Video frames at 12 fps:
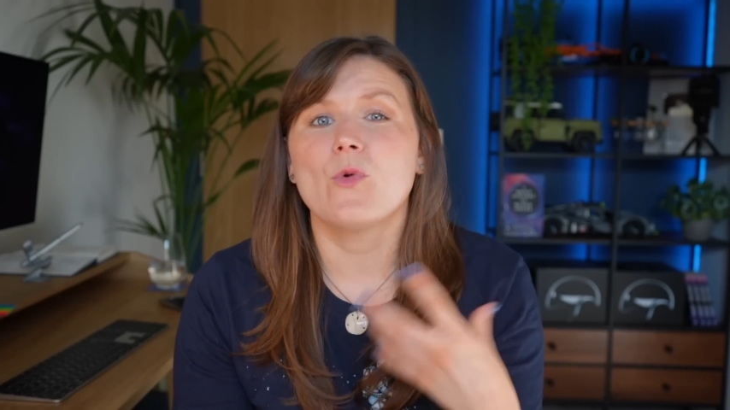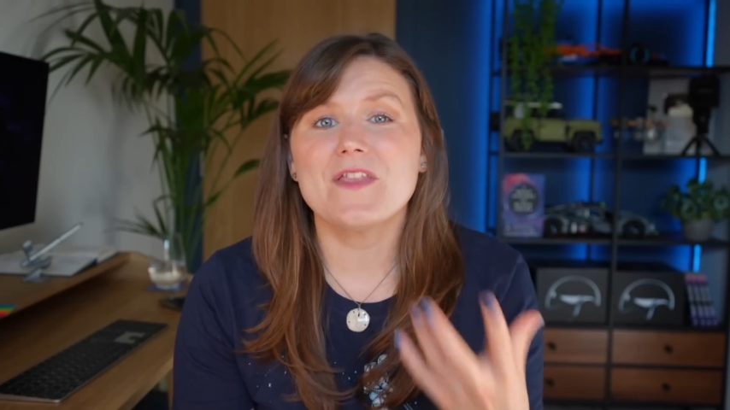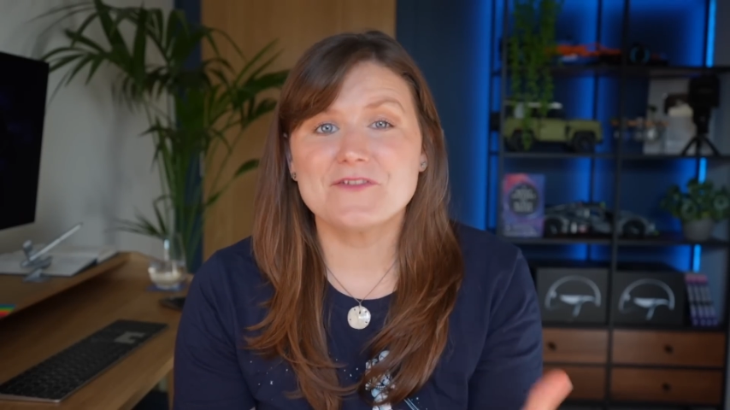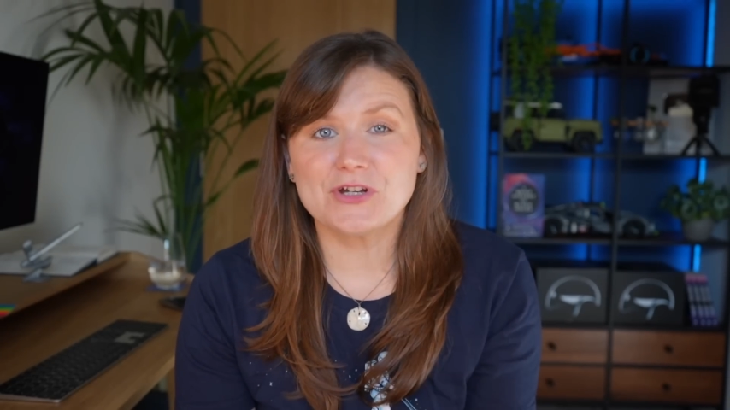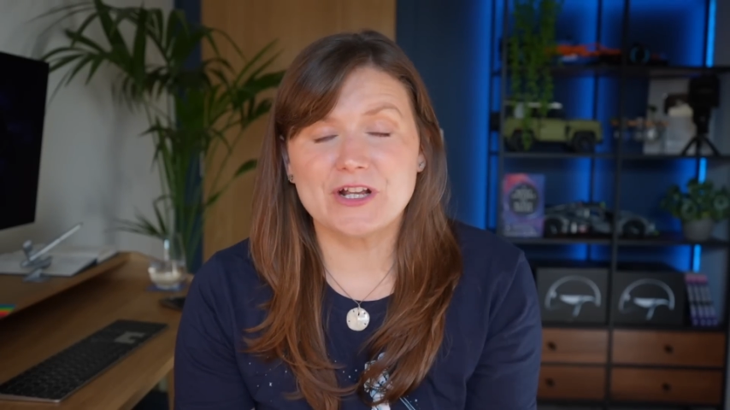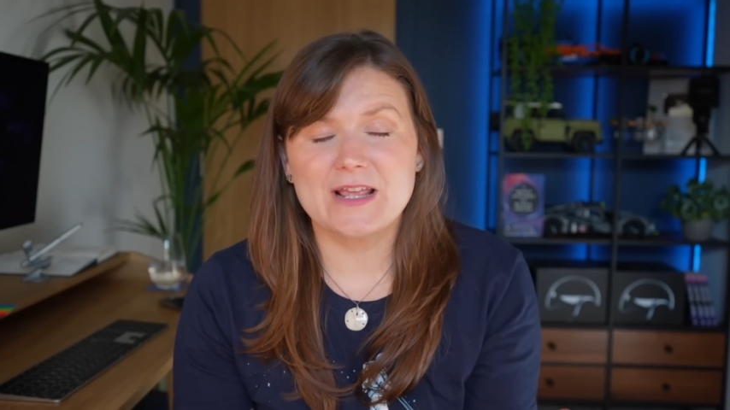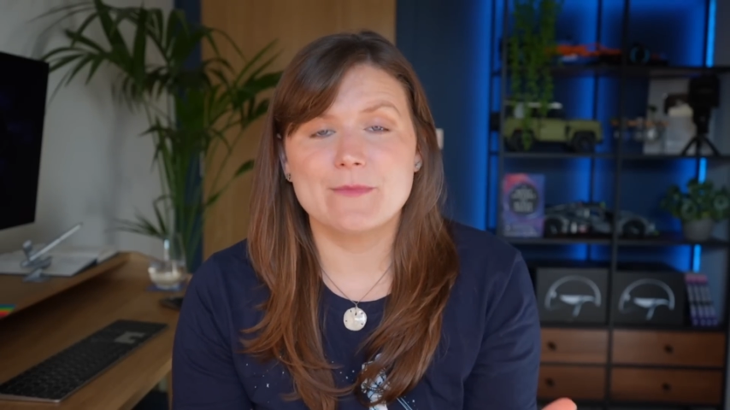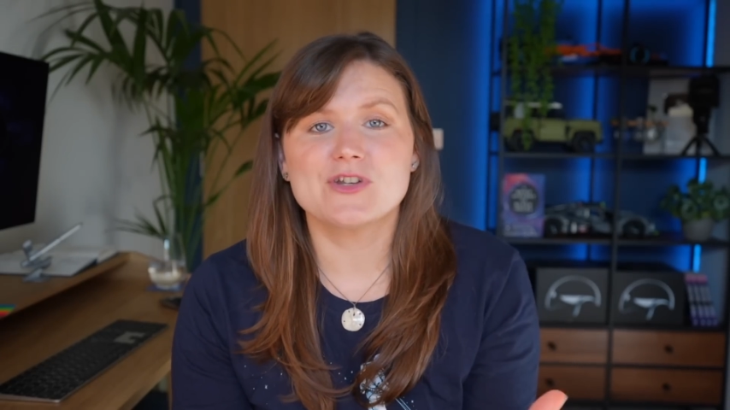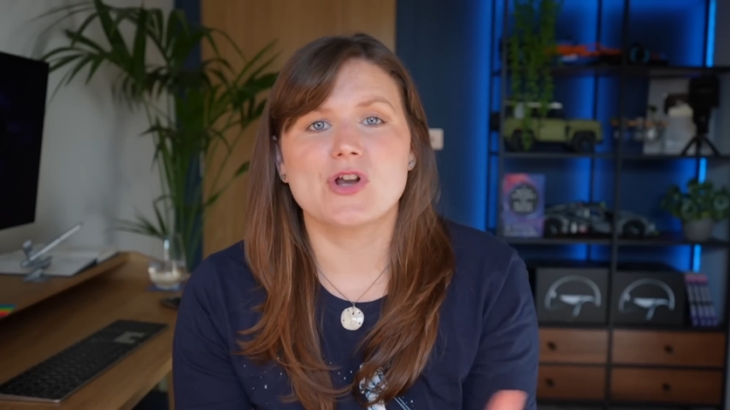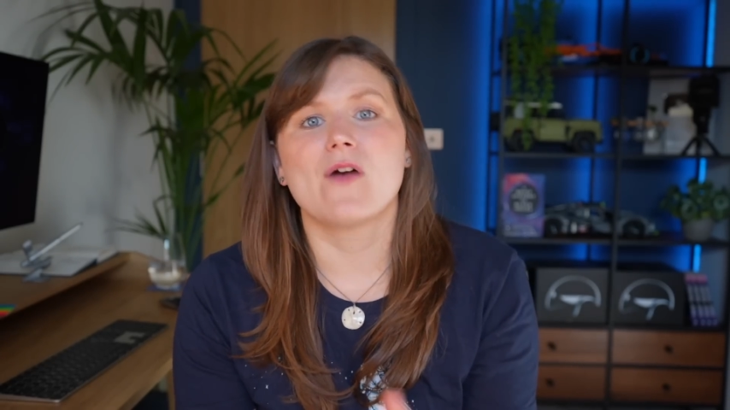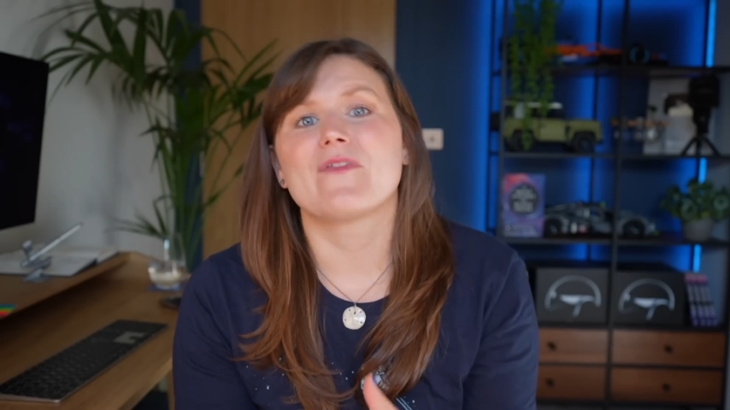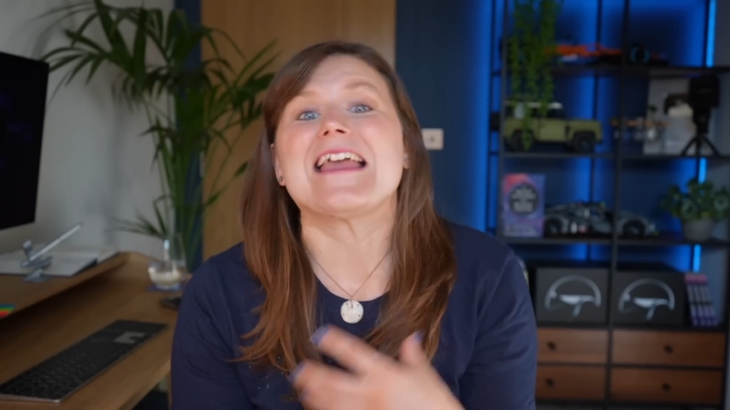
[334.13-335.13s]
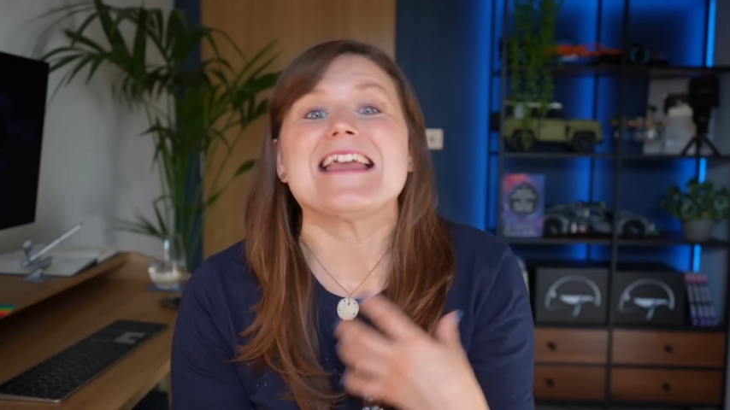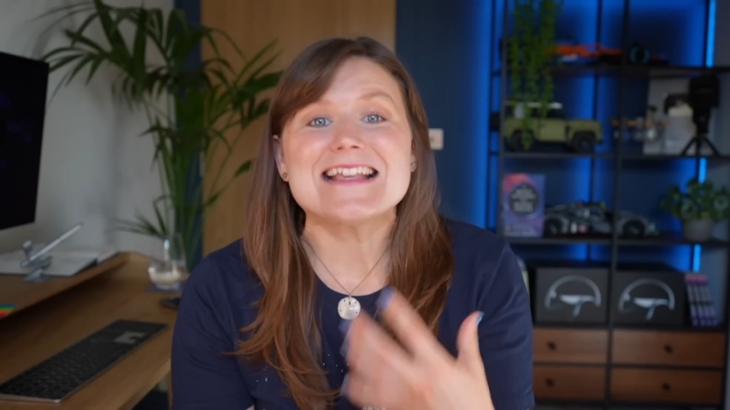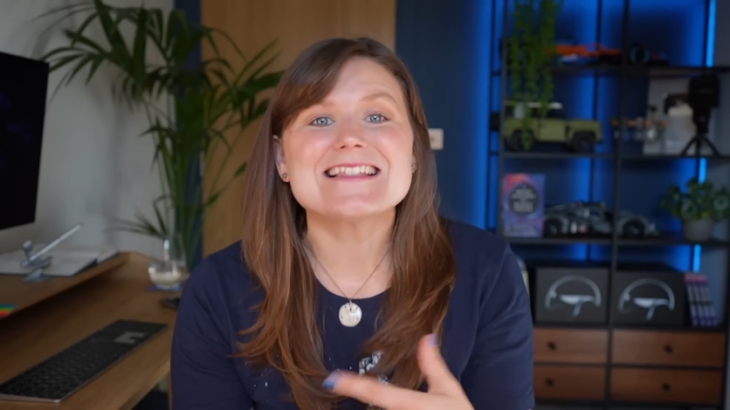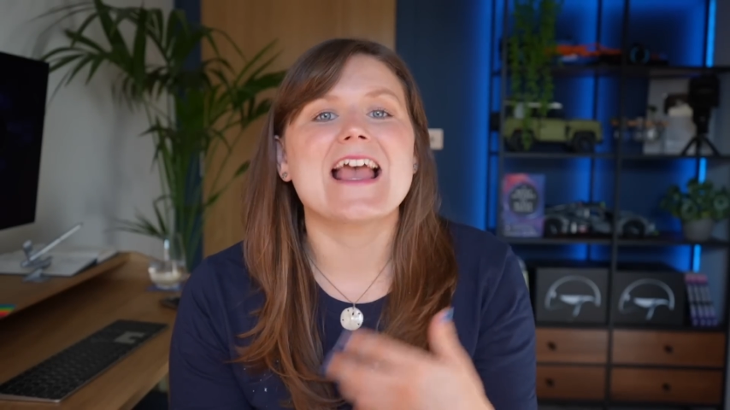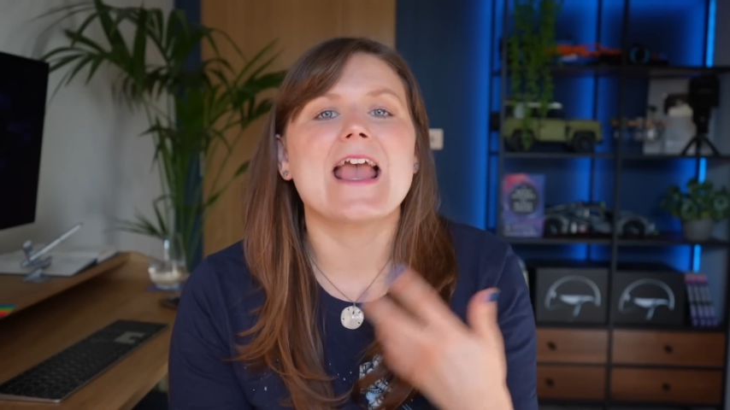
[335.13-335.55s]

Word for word: what they took an image of is